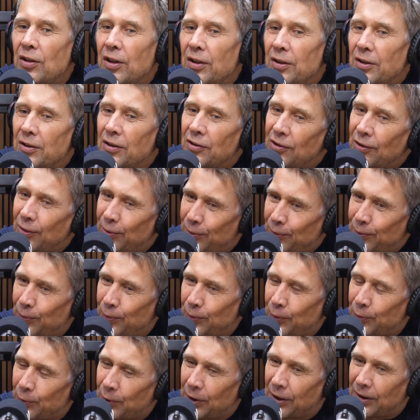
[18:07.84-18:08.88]
So
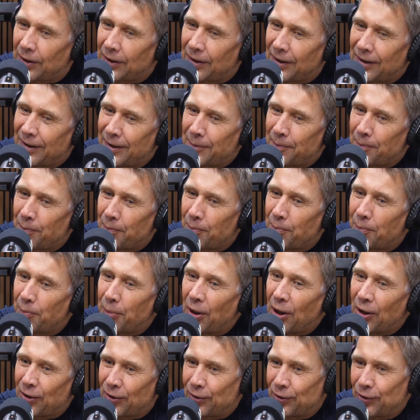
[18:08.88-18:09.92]

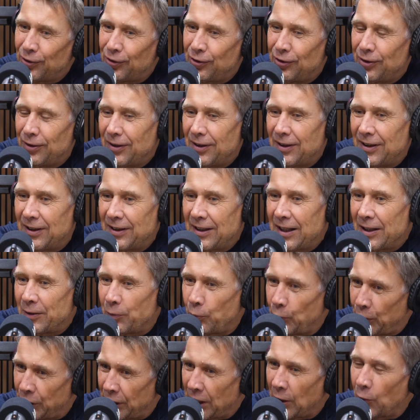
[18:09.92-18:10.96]
partners, and
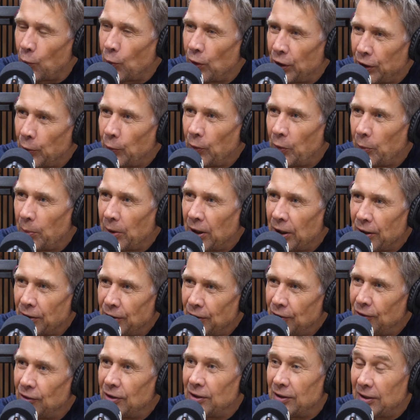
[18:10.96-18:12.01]
we're now working with
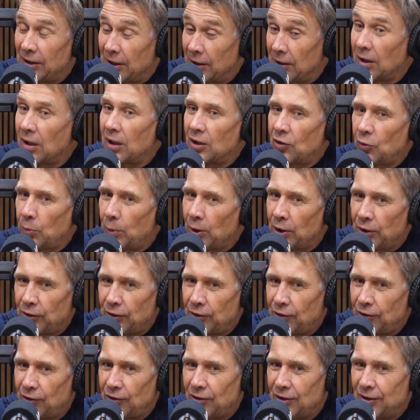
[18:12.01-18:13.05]
partners and large partners.